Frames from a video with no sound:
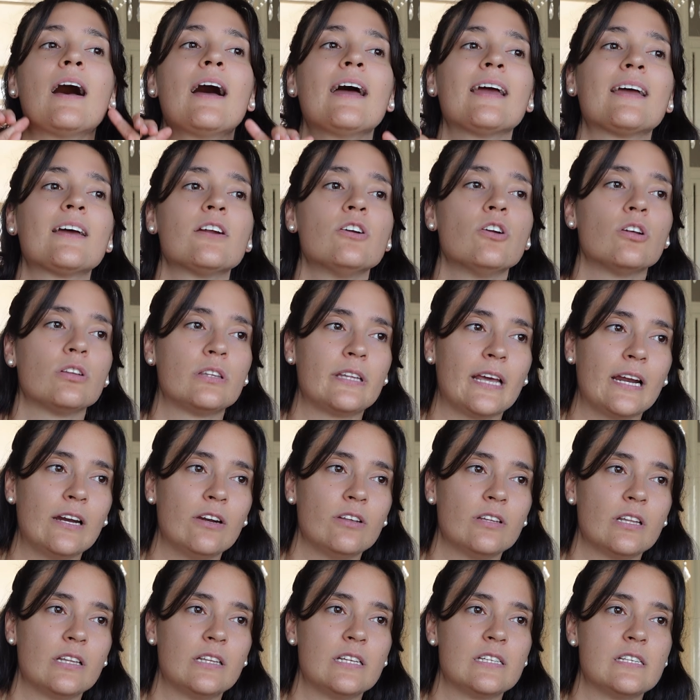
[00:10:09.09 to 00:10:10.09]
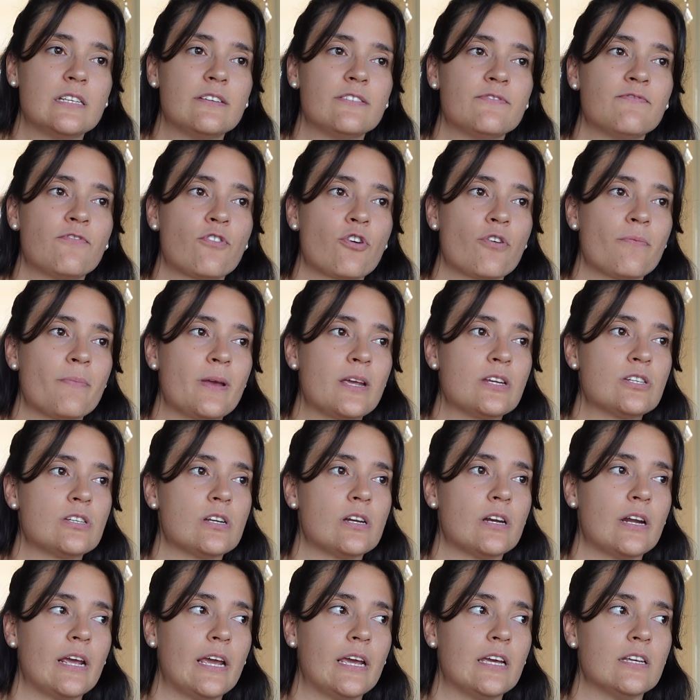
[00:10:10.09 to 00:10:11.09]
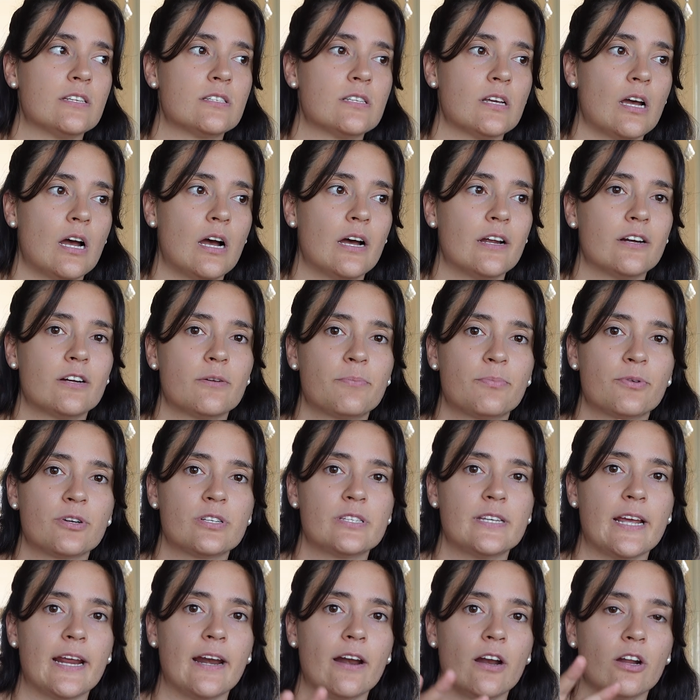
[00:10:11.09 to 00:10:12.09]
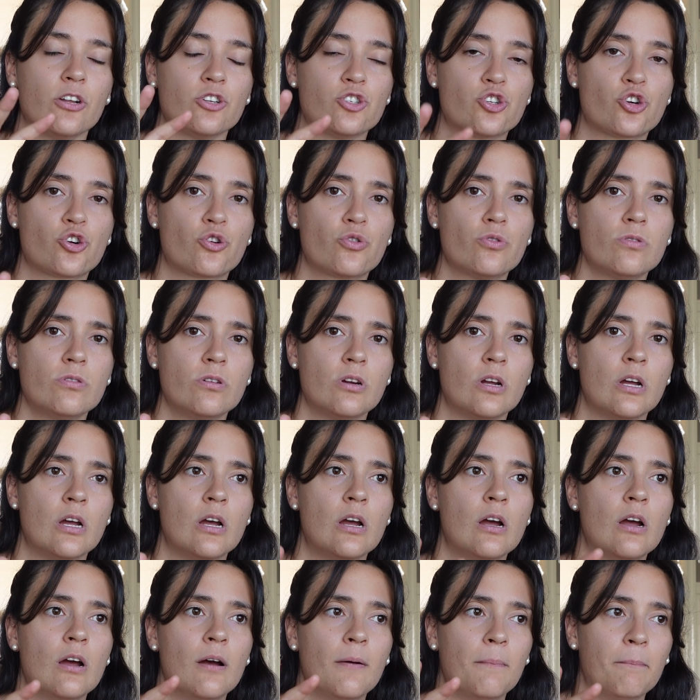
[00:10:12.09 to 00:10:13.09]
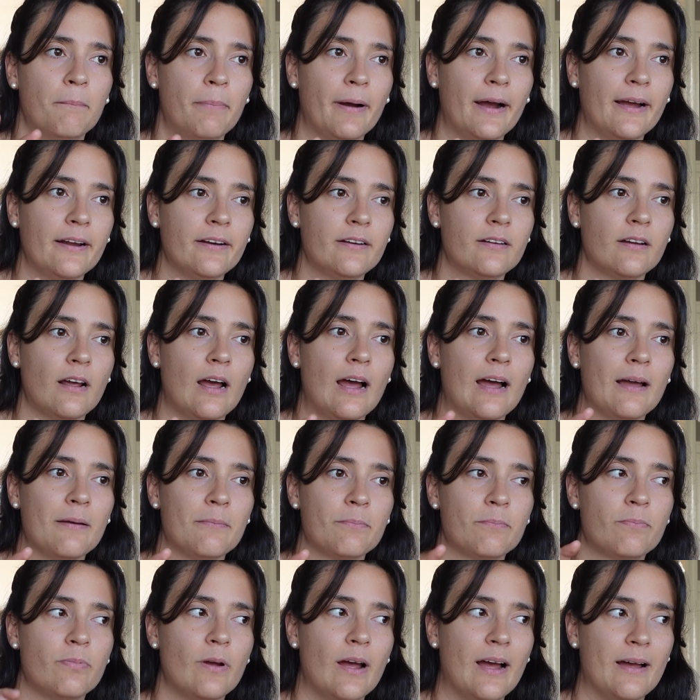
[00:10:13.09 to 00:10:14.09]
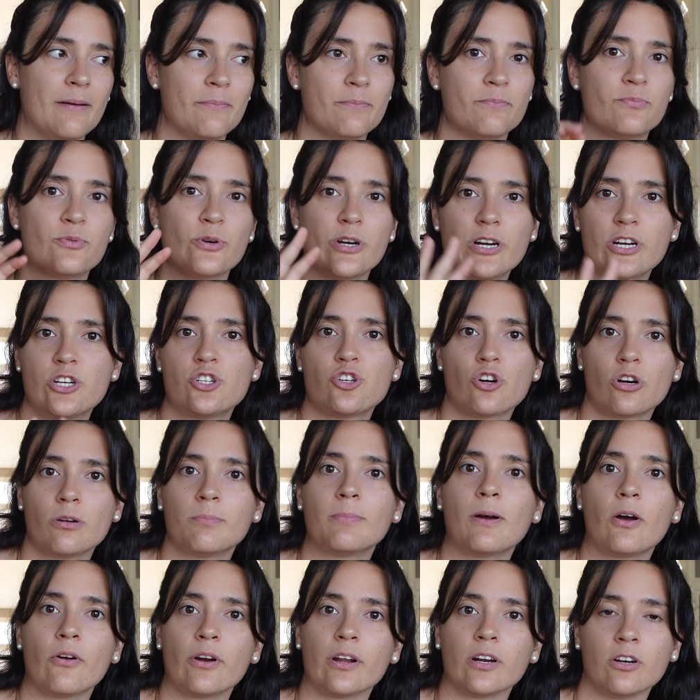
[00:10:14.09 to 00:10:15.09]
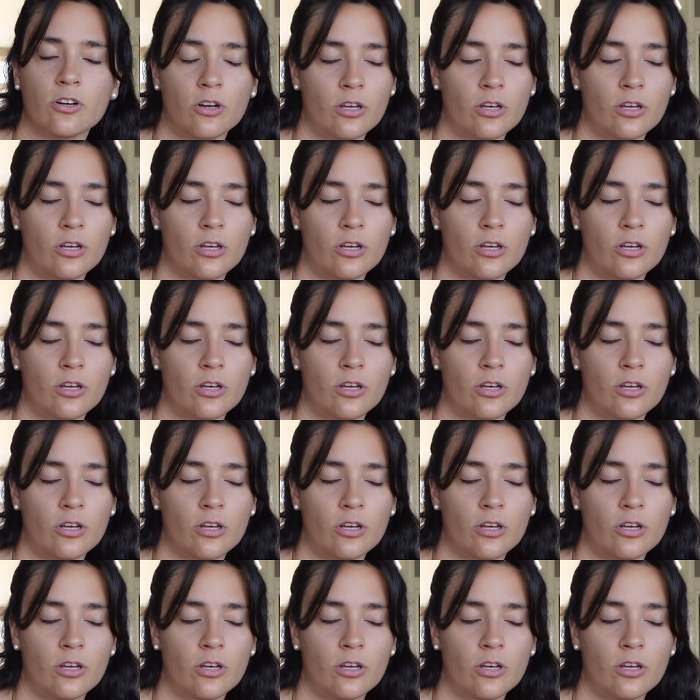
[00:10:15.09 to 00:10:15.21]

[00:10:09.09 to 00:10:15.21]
I cannot tell you that this information is 100% true, but I'm pretty sure about it.